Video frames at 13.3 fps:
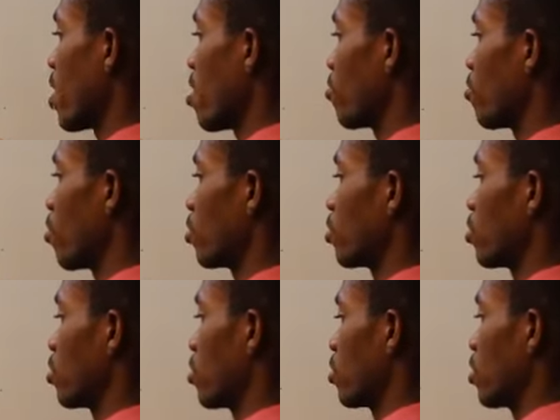
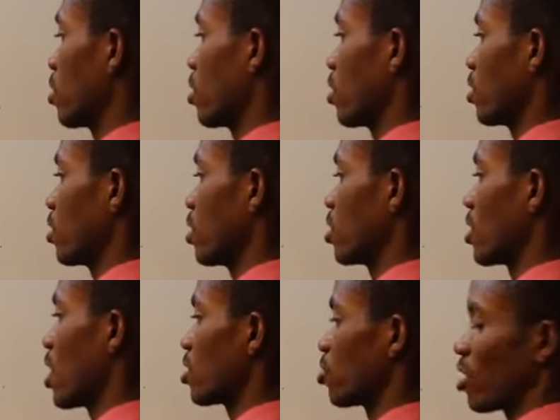effort,
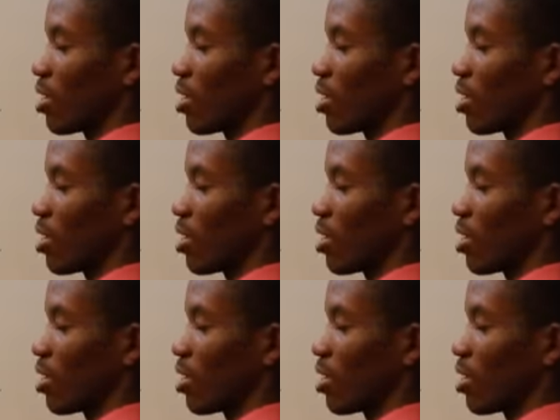distance